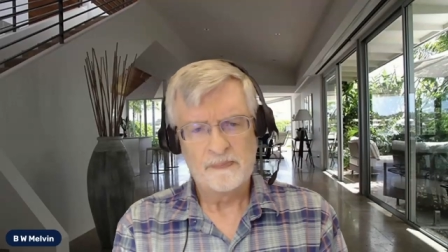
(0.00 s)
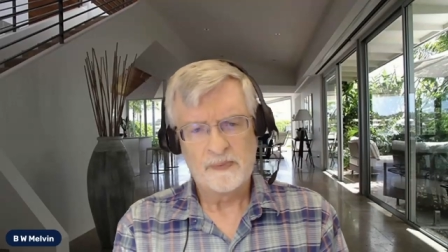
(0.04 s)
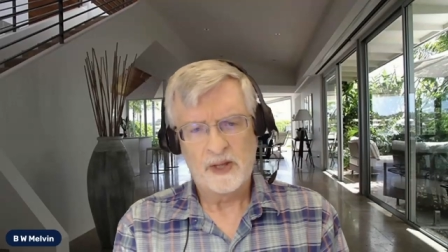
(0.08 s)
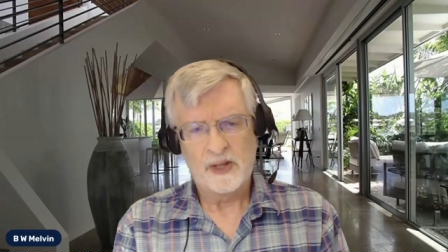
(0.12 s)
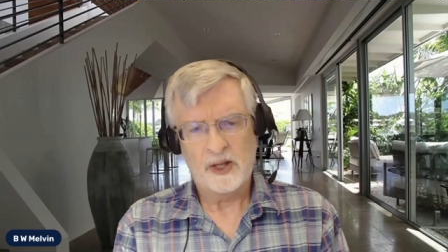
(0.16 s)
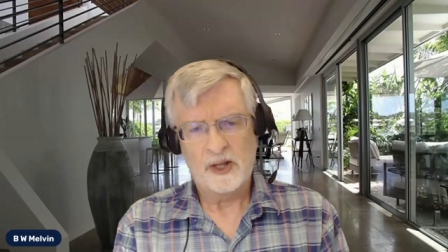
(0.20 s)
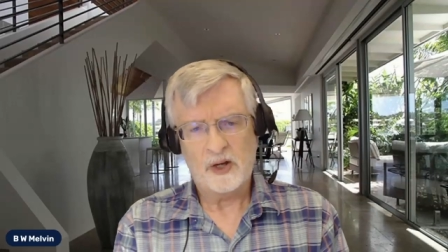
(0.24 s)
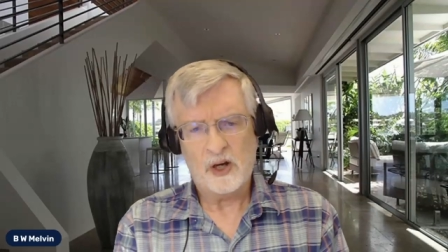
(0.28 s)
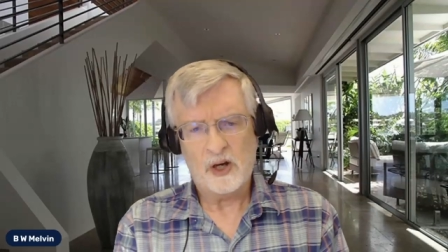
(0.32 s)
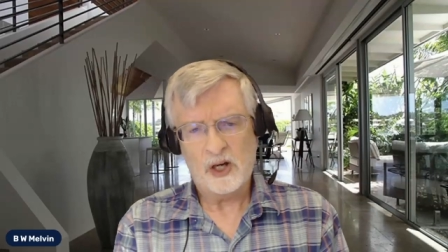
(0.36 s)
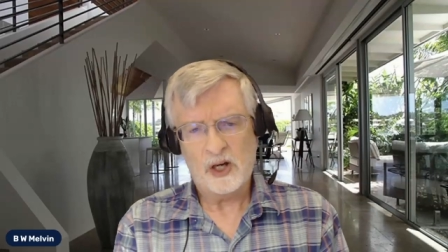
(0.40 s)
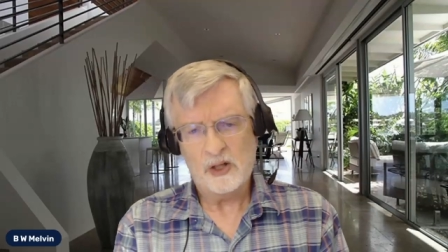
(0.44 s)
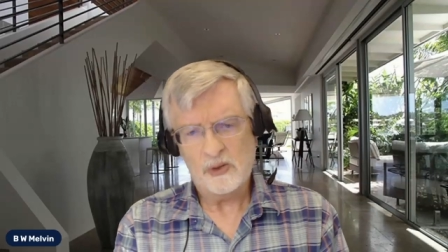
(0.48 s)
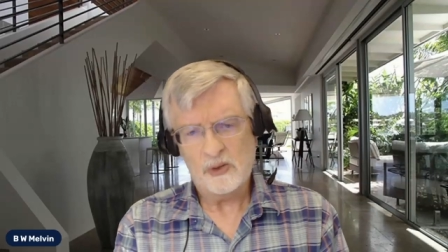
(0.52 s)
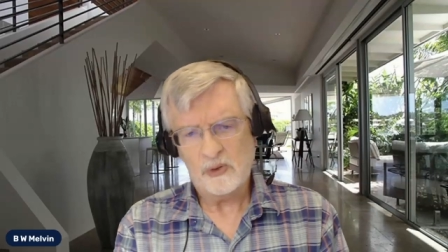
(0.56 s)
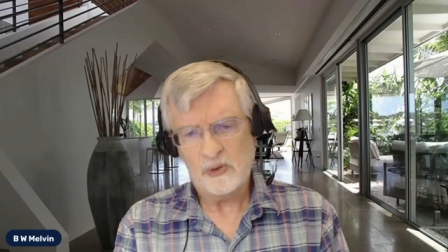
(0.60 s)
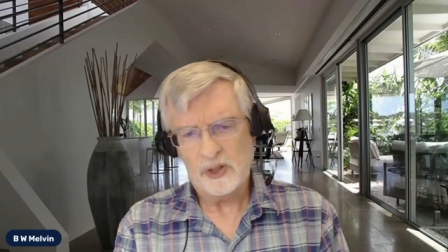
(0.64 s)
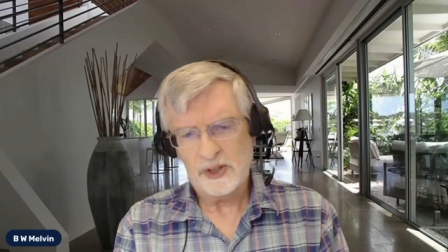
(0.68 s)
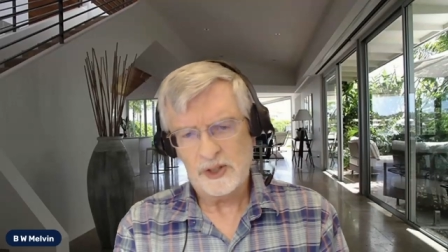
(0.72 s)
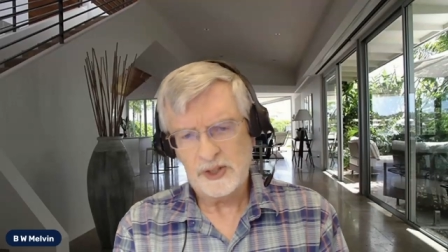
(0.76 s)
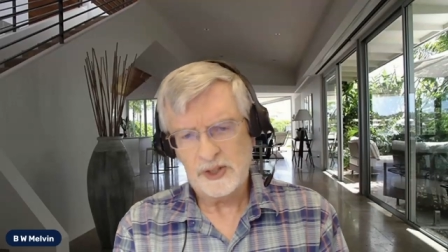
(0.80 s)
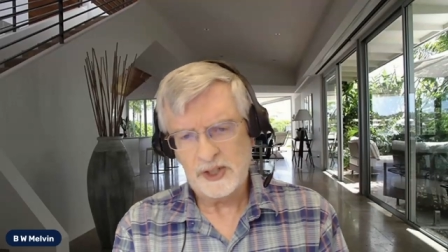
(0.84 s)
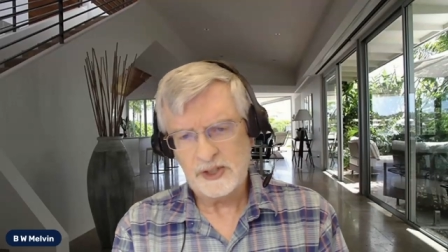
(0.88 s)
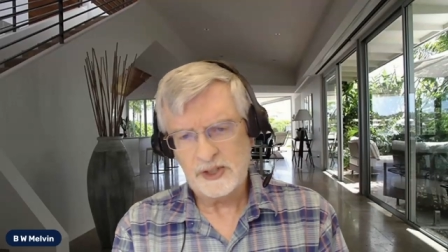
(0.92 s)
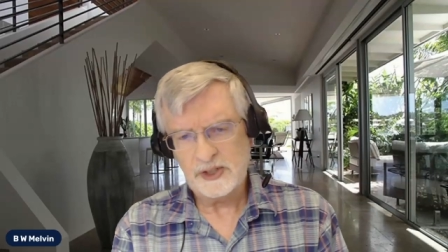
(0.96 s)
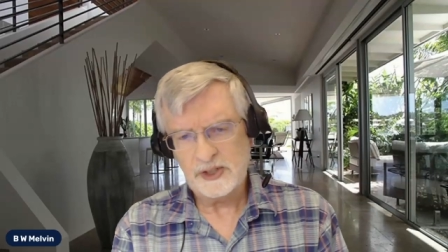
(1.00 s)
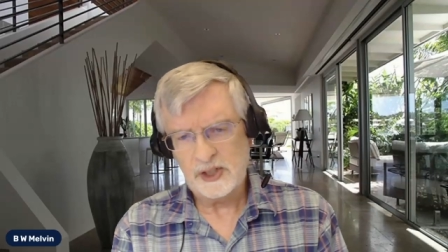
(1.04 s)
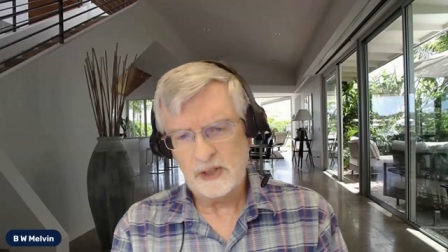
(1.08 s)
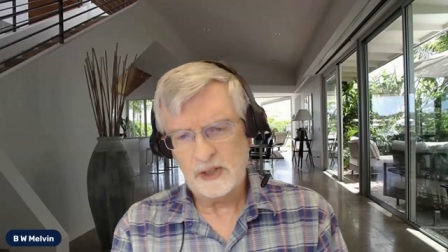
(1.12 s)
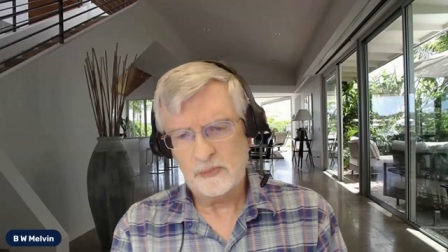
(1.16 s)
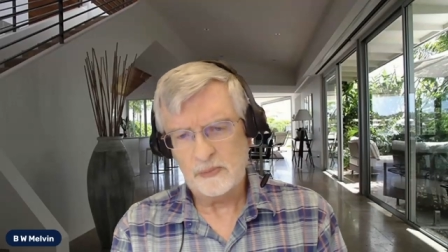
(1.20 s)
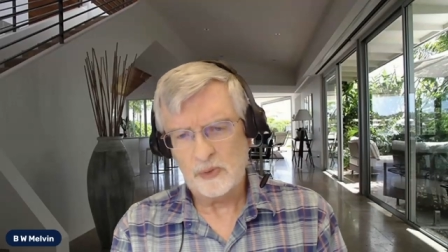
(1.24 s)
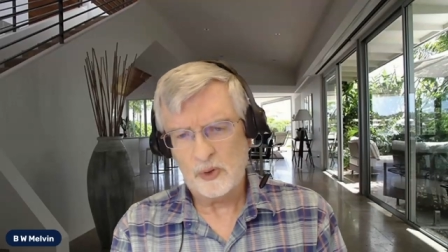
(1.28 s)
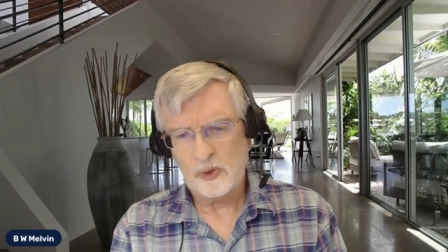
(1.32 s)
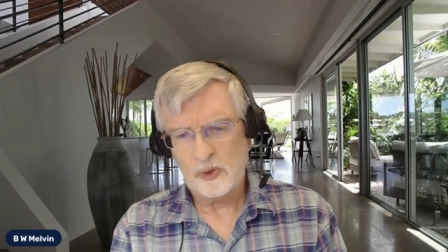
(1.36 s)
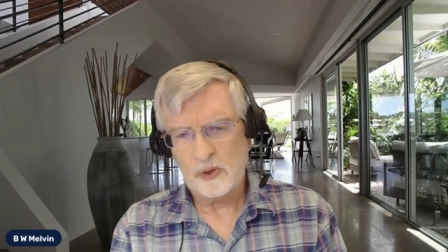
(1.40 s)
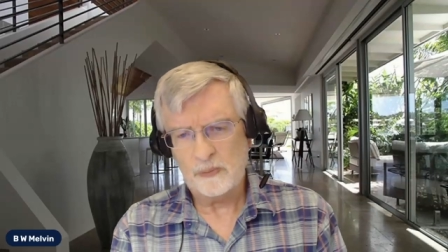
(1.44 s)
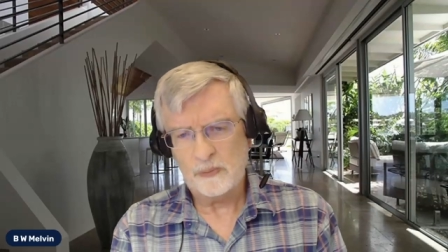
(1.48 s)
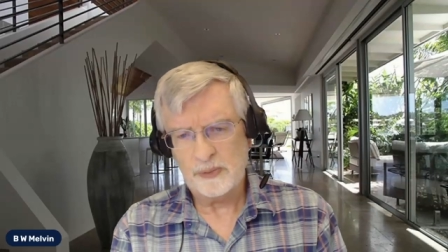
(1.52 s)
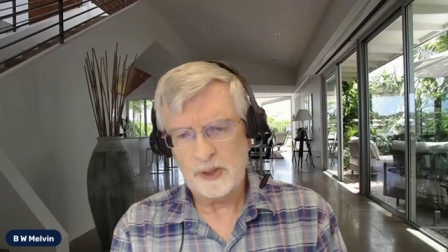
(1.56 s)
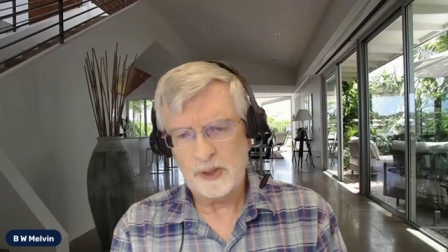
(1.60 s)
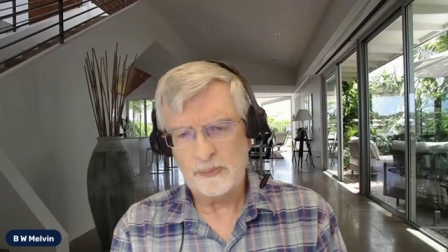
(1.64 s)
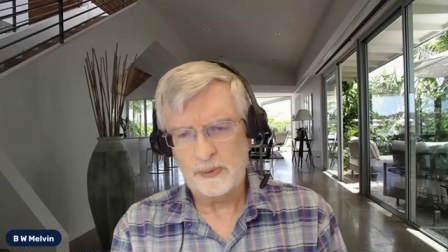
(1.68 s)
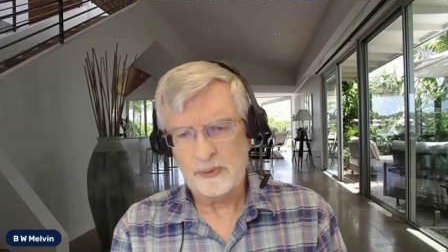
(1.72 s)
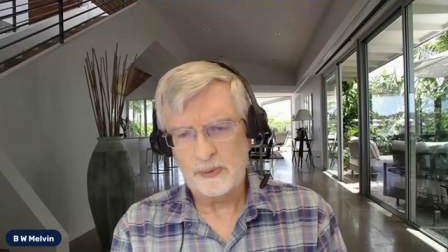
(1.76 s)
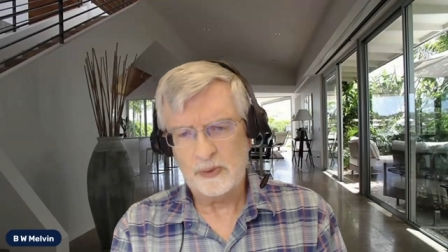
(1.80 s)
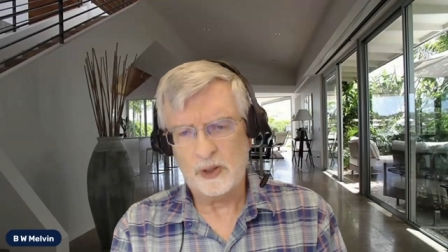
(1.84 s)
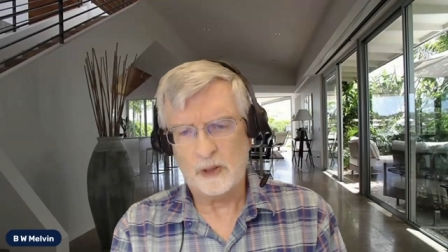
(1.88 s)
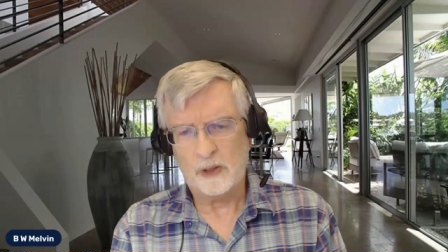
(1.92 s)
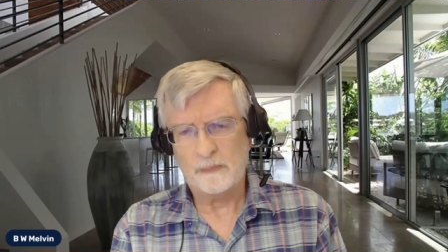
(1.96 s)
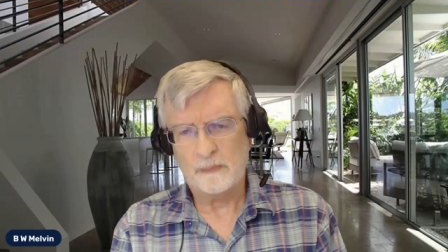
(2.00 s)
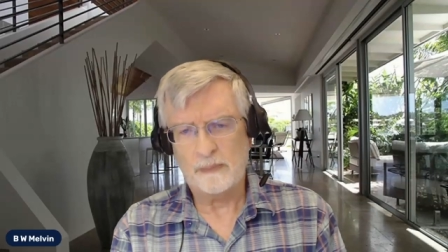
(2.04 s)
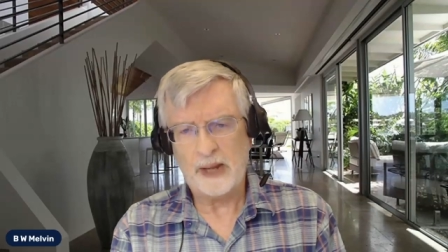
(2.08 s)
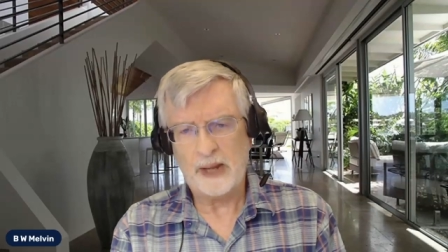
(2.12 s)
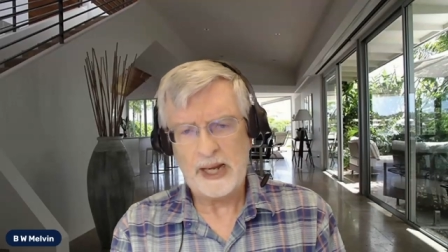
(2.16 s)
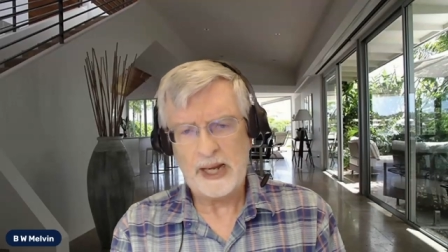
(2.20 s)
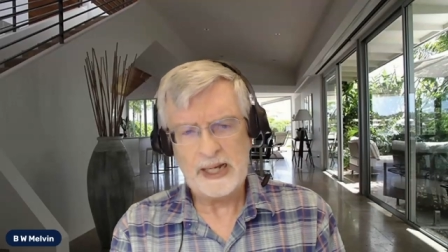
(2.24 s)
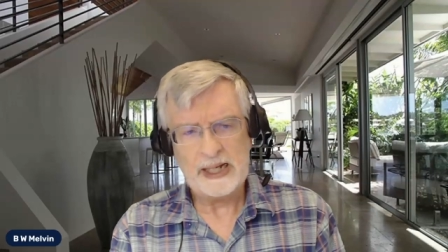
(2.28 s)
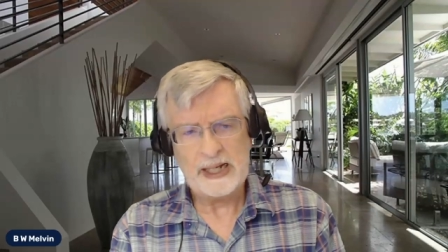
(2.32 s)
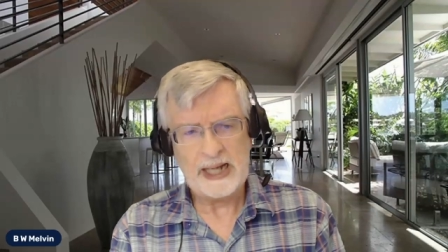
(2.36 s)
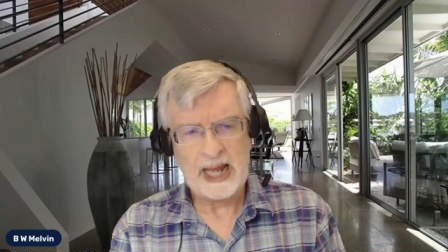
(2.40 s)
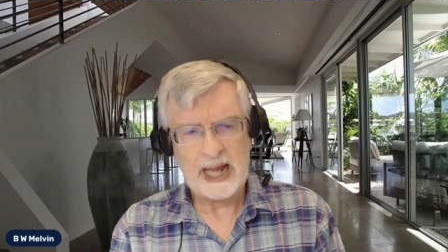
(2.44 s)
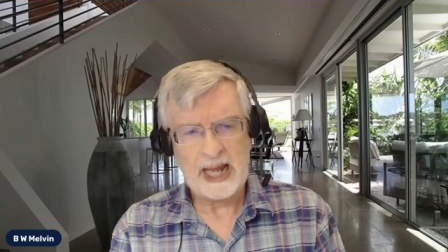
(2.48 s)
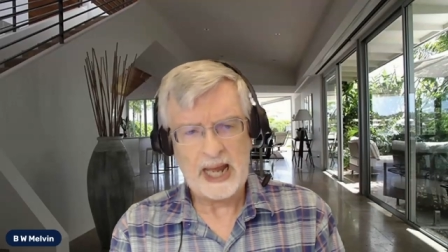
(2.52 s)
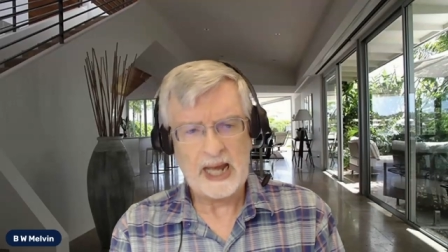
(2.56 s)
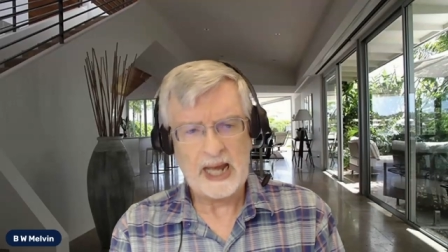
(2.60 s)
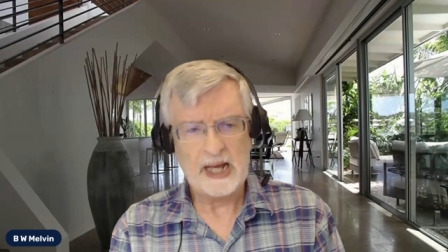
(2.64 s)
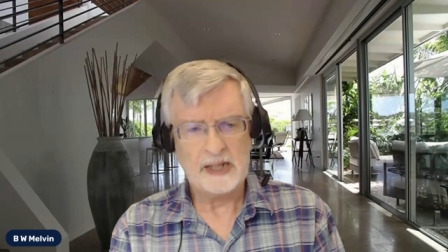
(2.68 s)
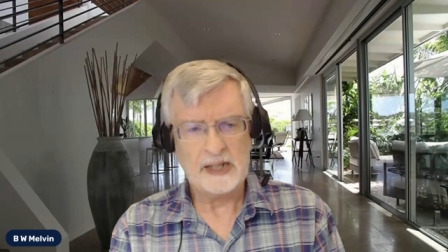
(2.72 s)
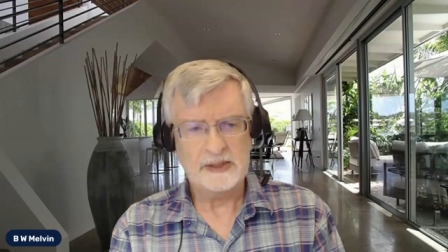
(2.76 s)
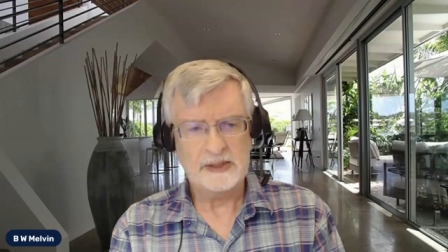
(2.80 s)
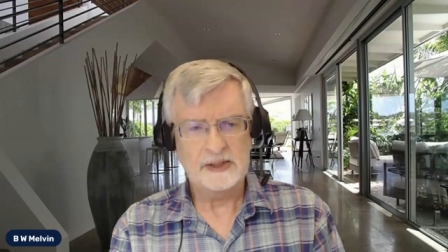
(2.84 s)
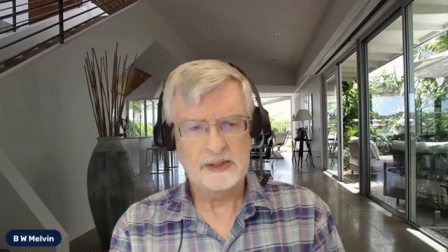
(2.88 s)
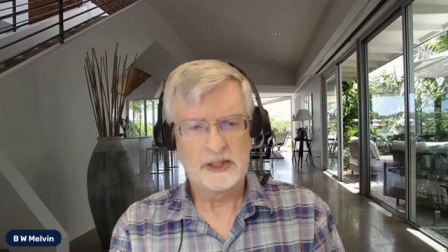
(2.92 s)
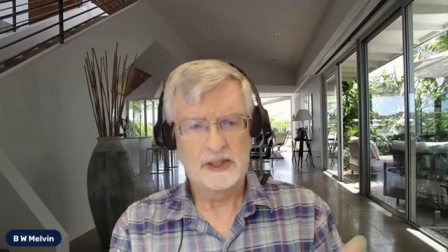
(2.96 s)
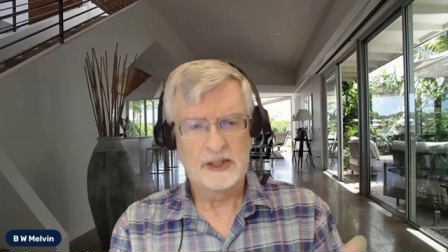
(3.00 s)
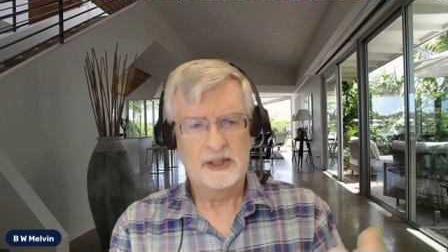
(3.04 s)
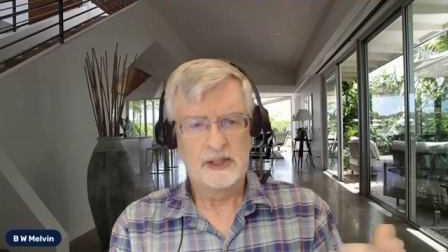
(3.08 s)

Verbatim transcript: and all who are decent and moral people are painted as